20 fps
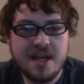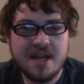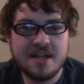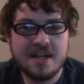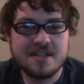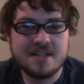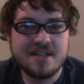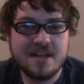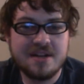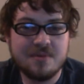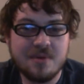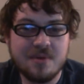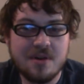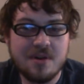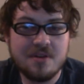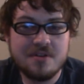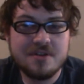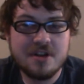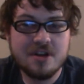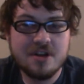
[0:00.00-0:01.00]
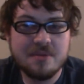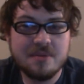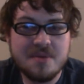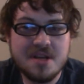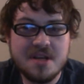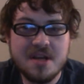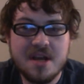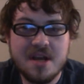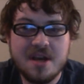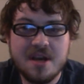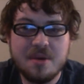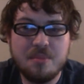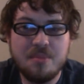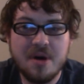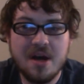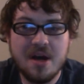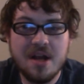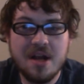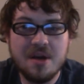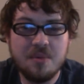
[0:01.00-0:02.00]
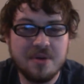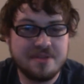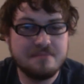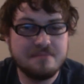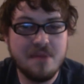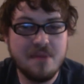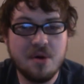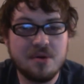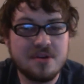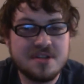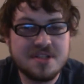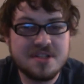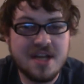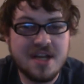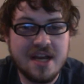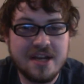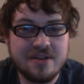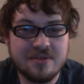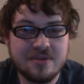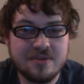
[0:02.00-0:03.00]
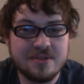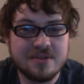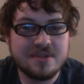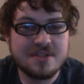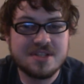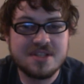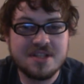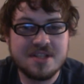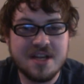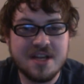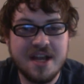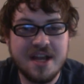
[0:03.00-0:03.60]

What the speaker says: It's like roller derby, but with motorcycles